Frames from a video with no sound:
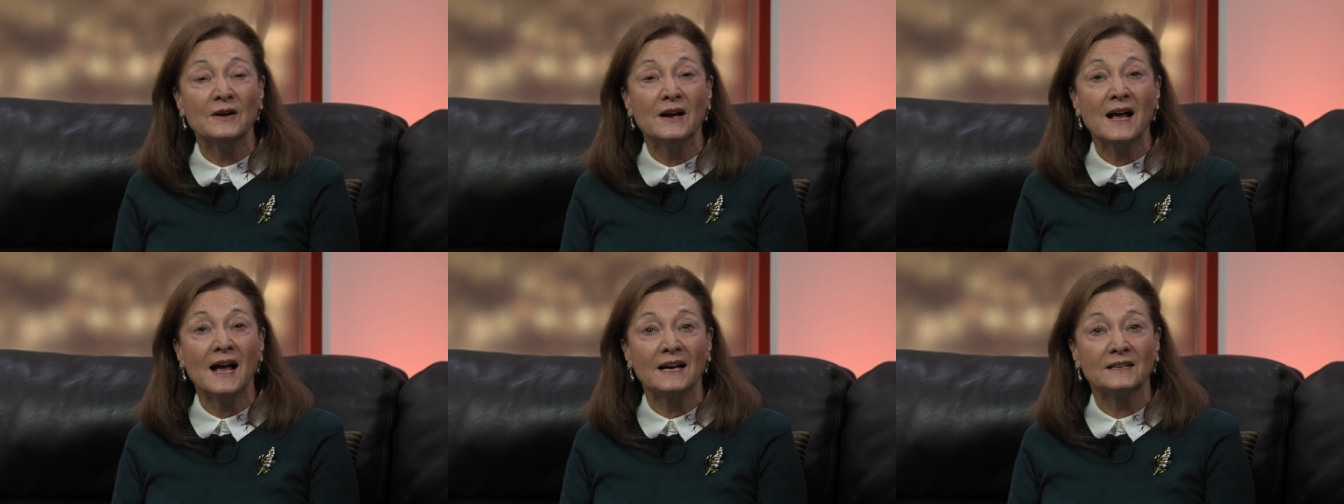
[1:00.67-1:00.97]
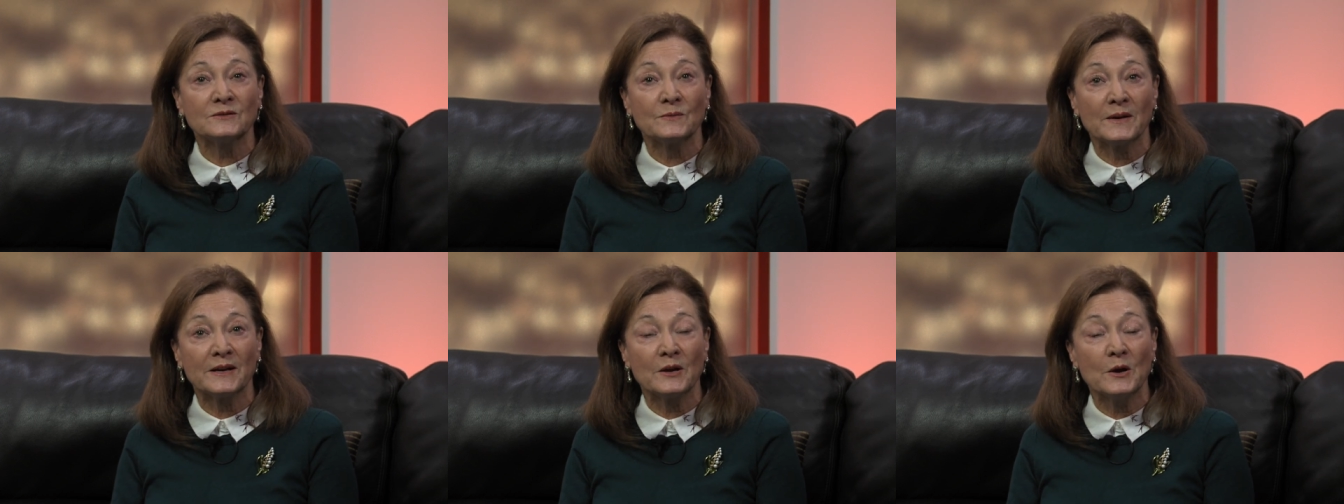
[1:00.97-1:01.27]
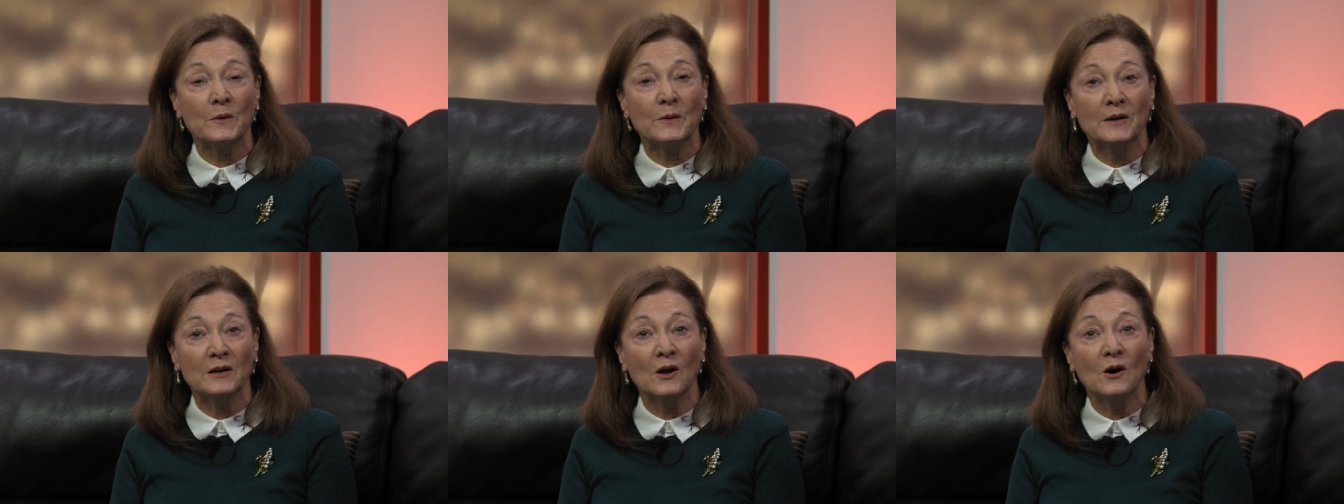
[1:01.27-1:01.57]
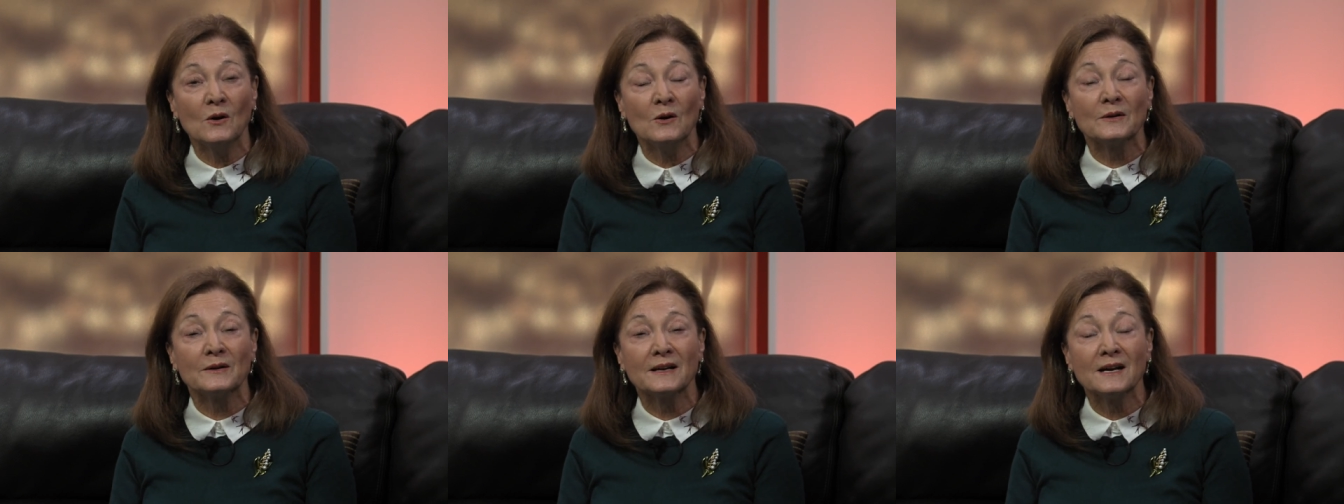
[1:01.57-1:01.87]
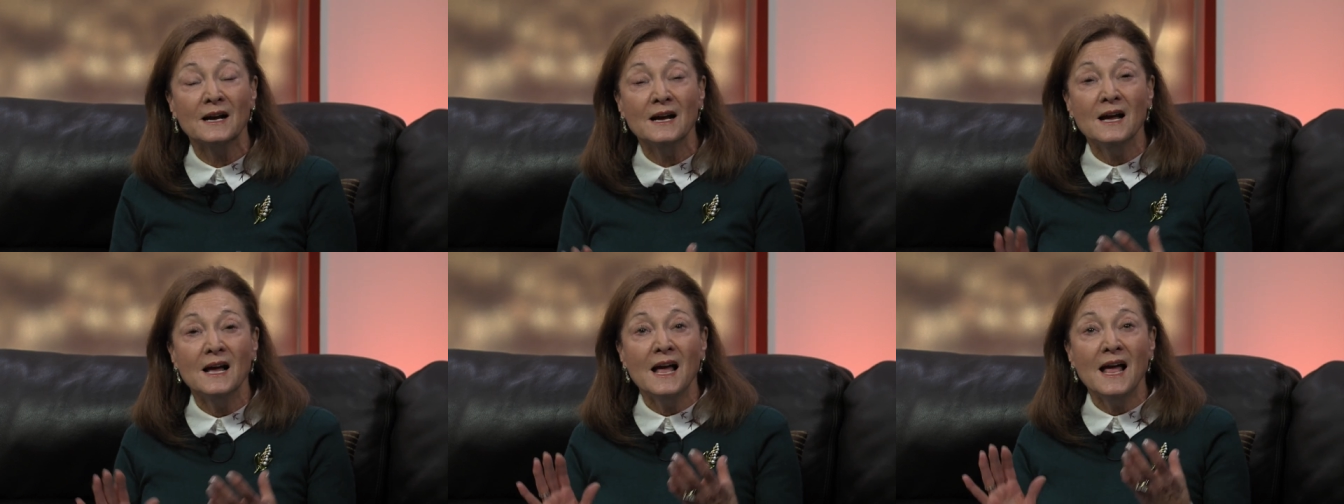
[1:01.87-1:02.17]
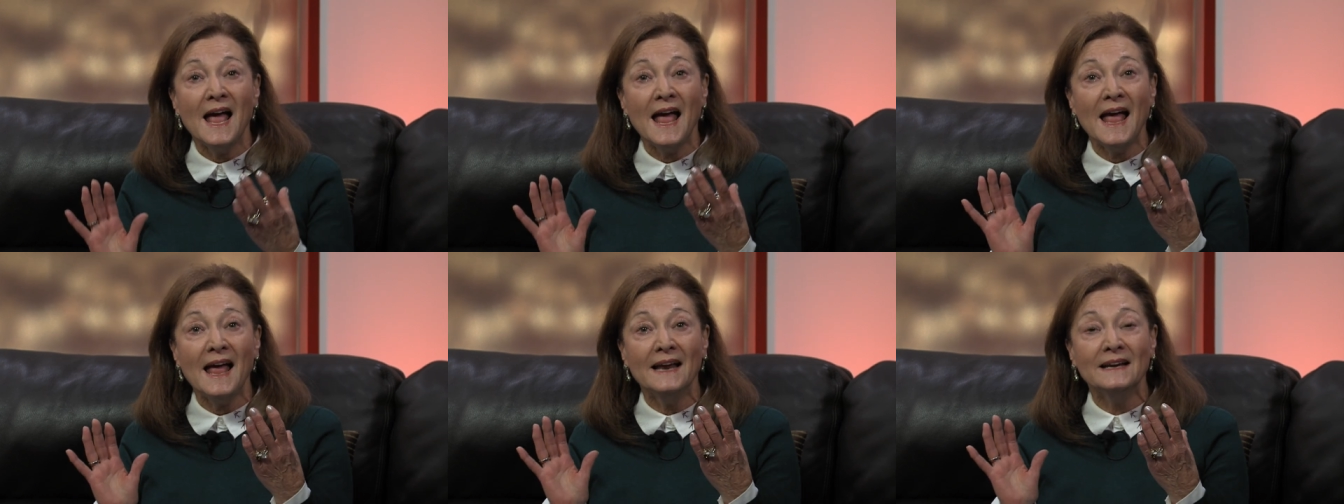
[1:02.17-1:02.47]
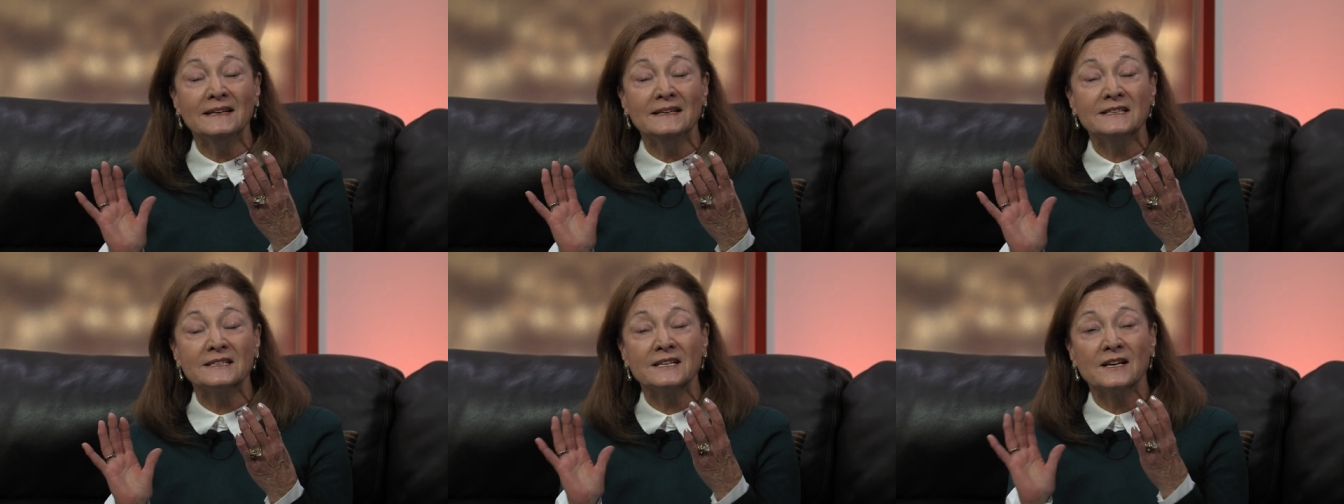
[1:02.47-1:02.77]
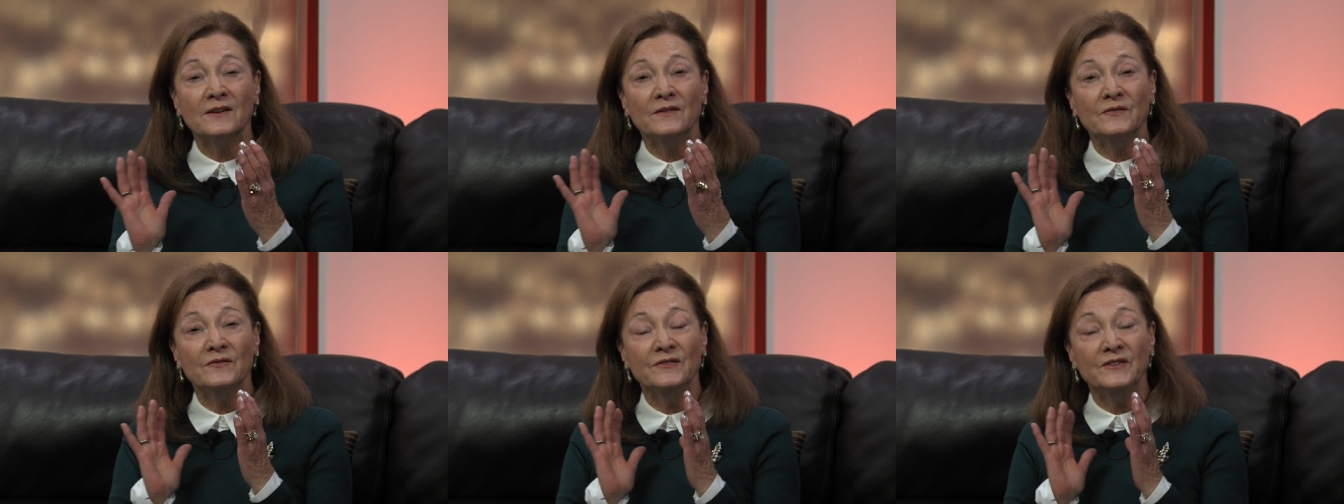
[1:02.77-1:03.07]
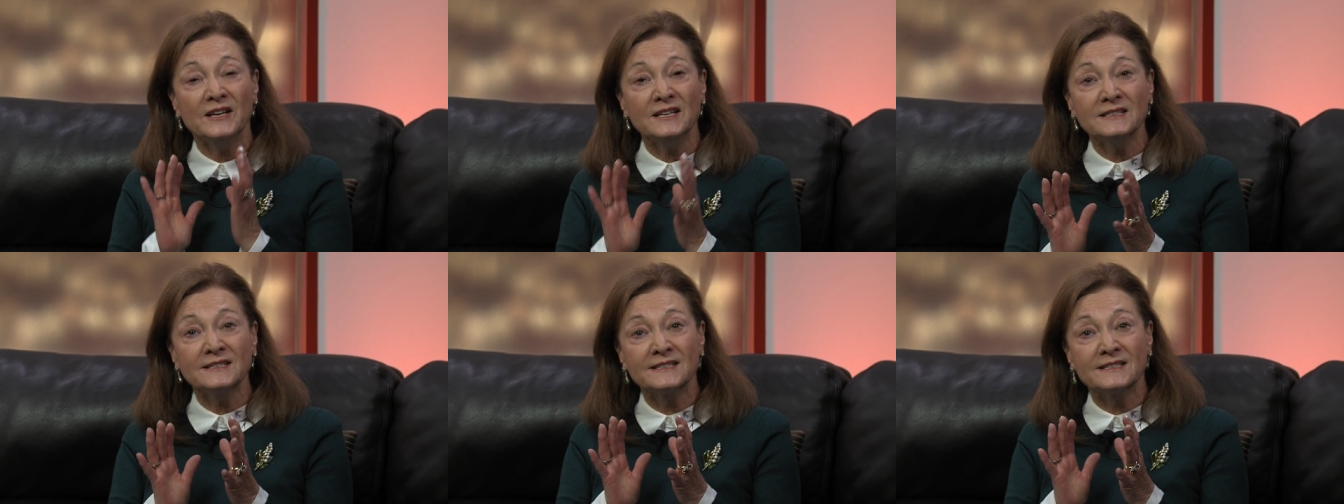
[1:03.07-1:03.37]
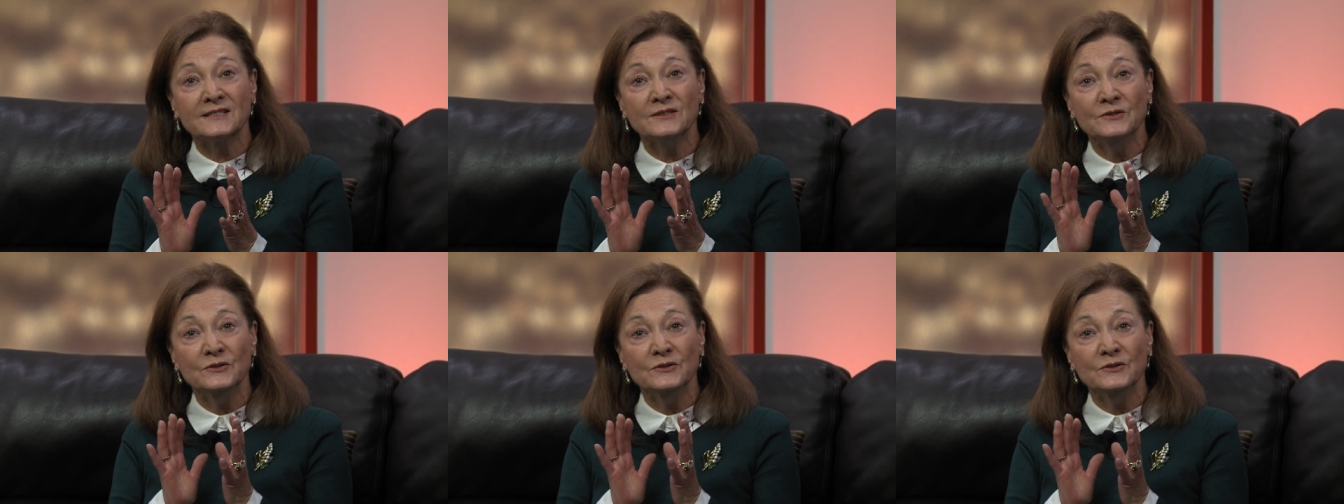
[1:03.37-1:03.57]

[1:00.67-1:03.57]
as we go along. And this